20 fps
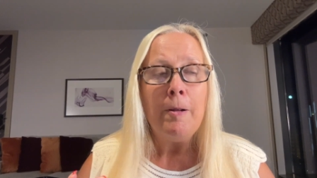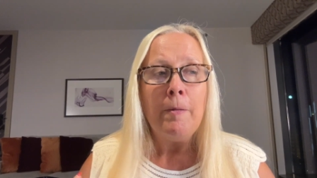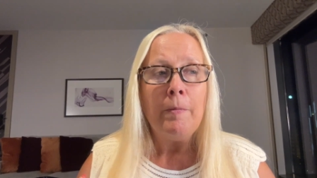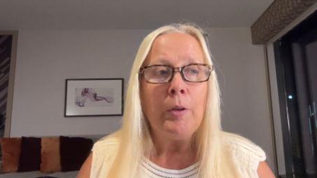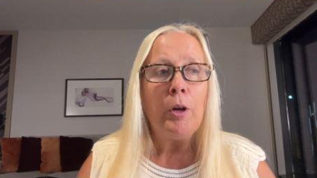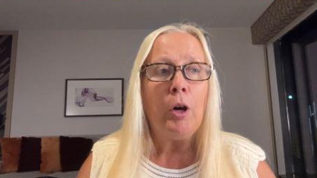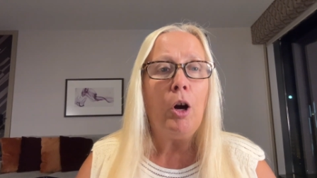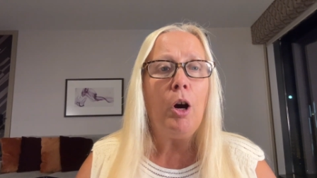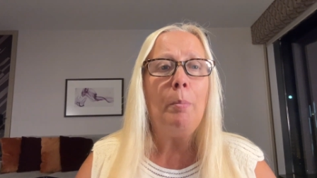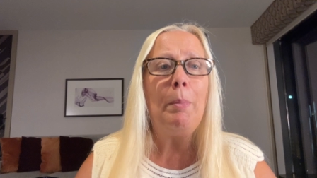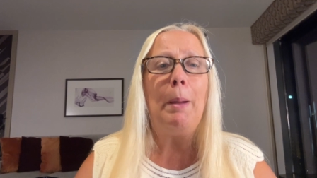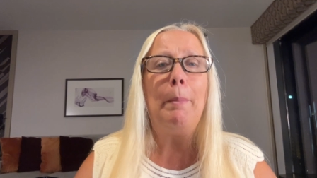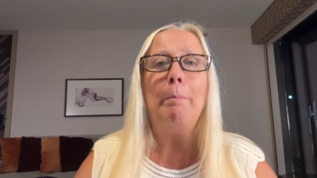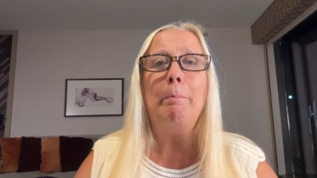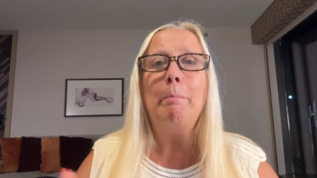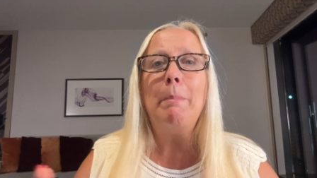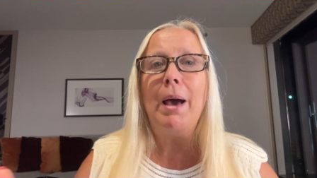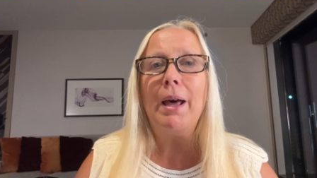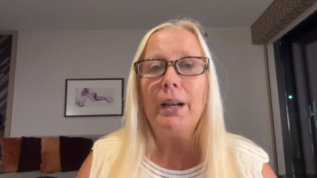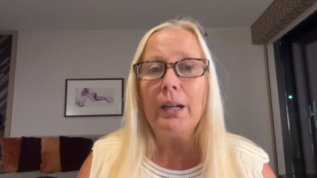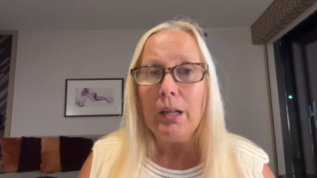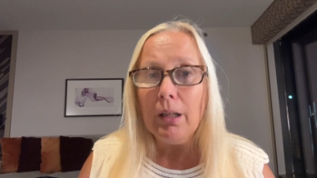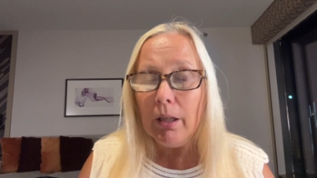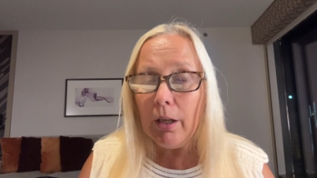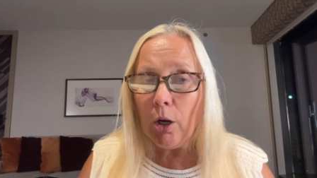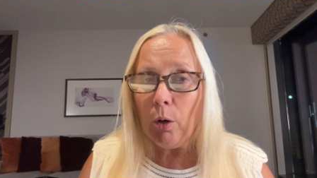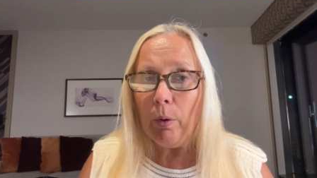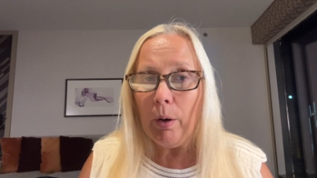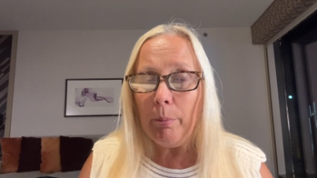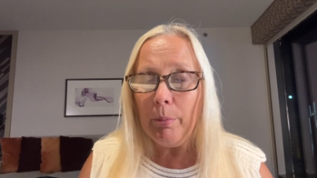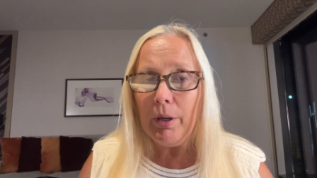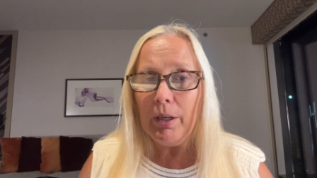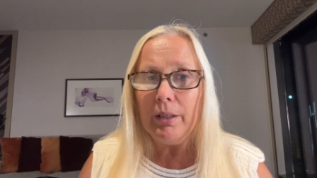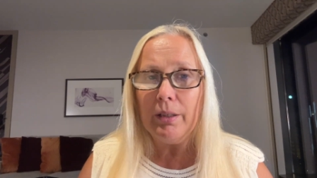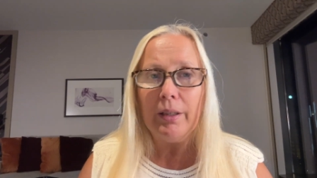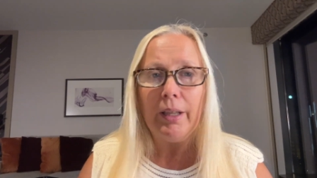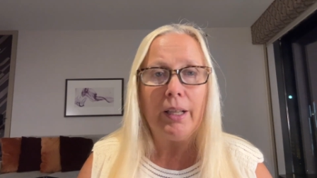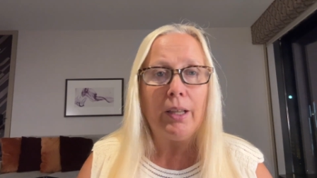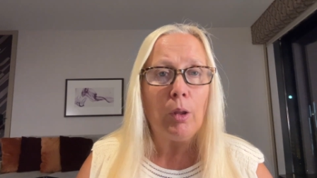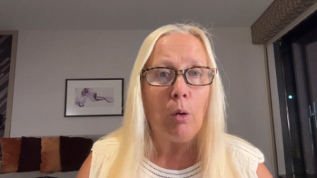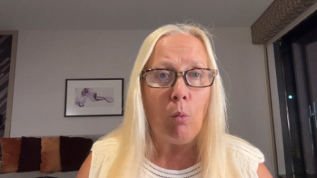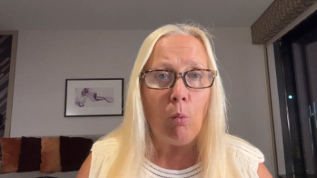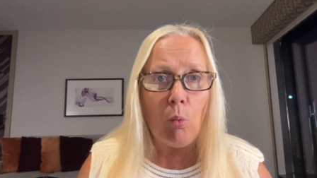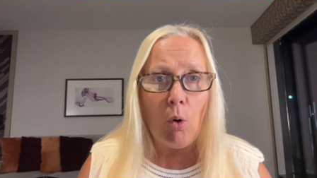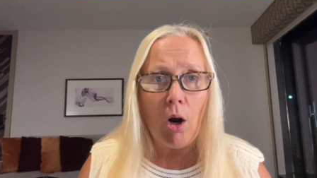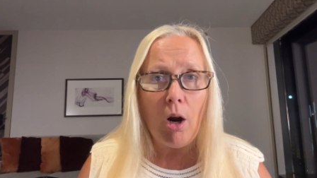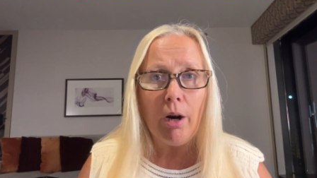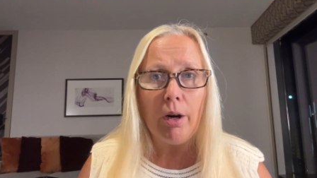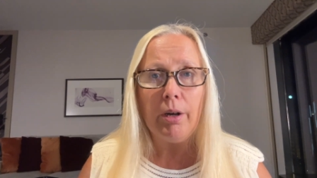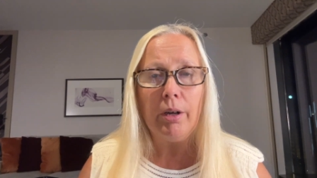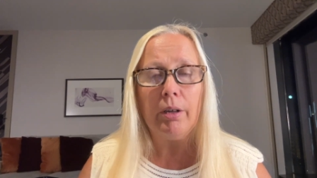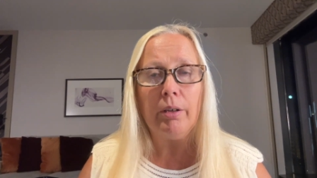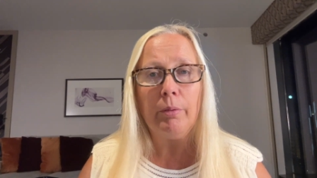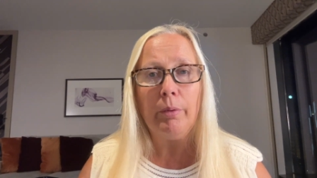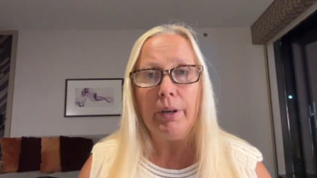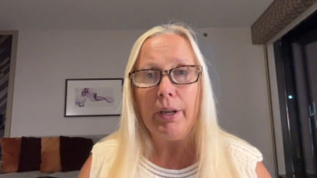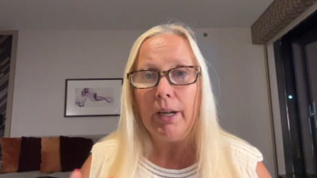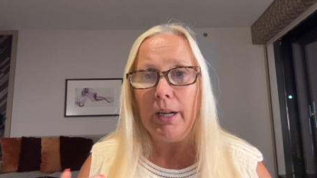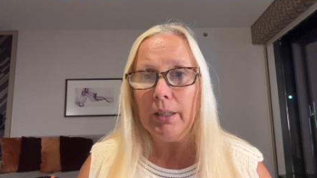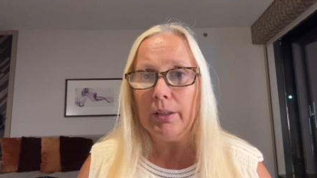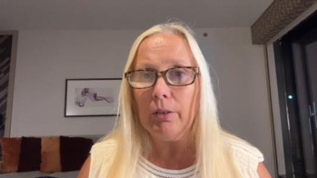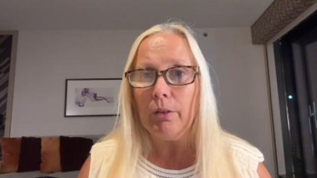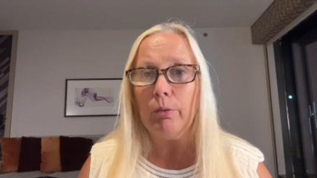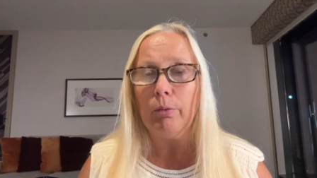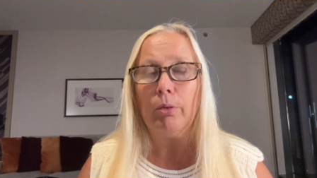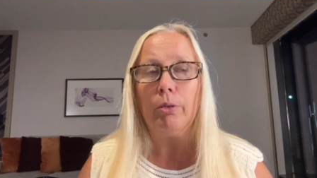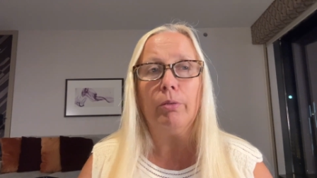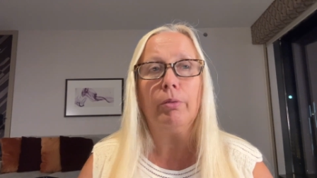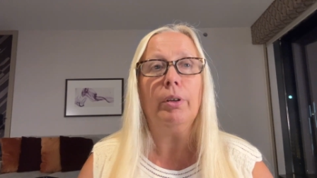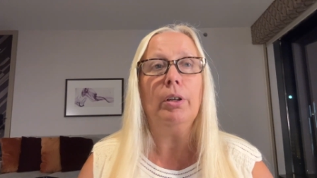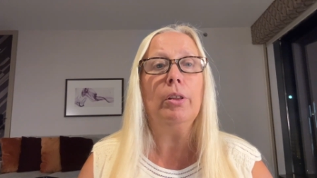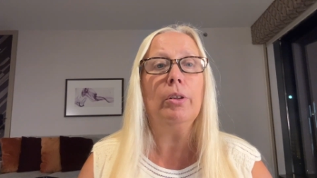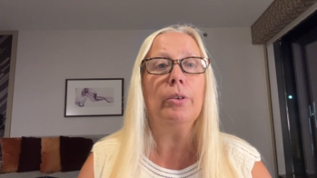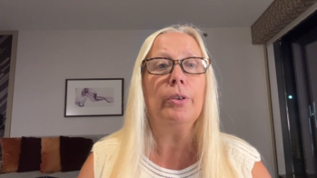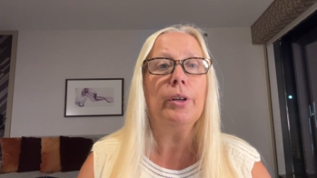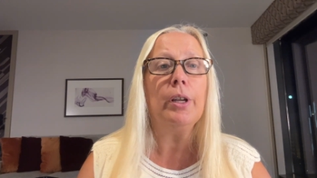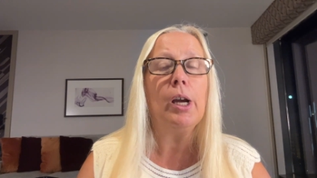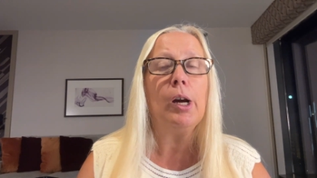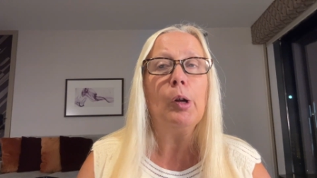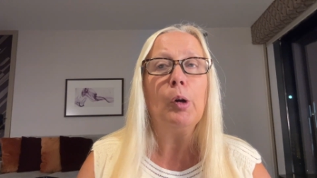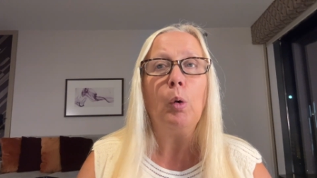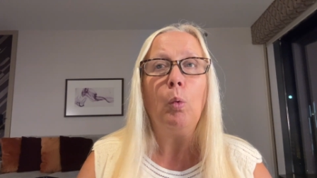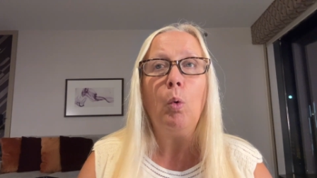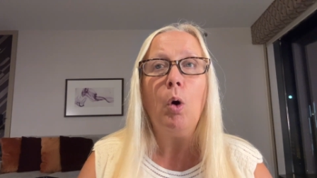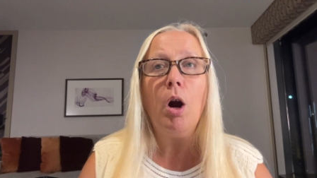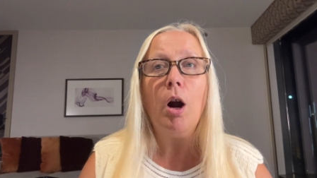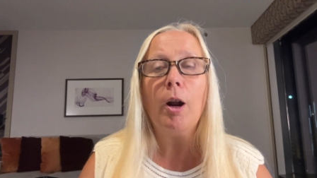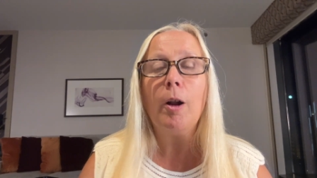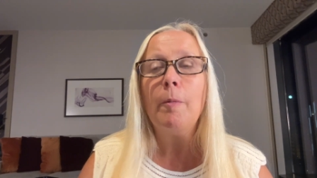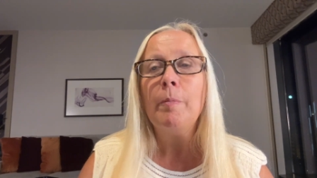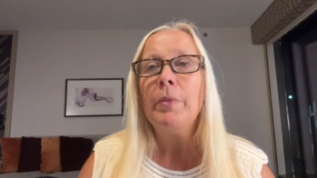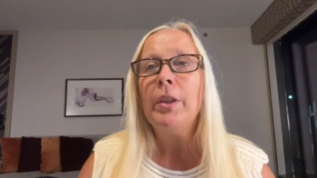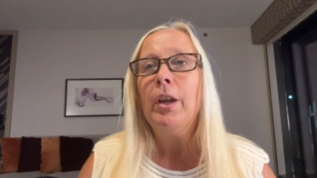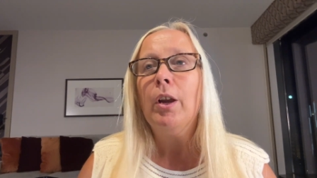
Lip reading: All my medical equipment, like the walker when I had to relearn how to walk.